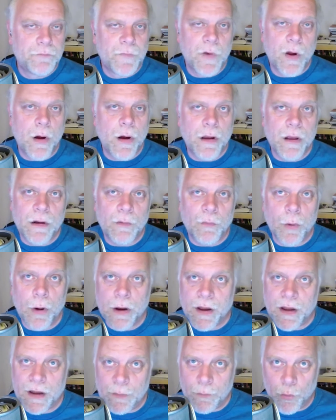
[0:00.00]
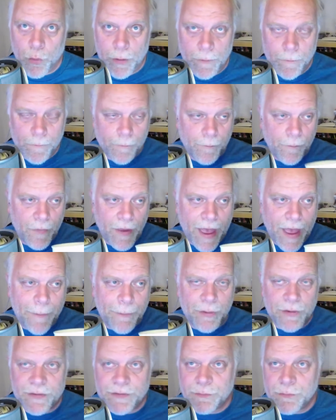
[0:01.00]
aren't going to work anymore.
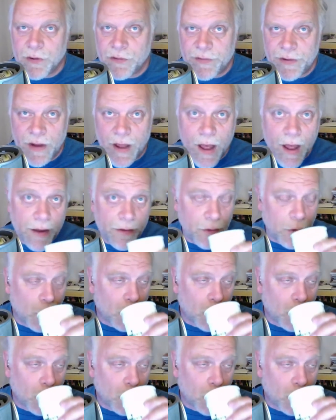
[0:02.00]
Apple is moving on.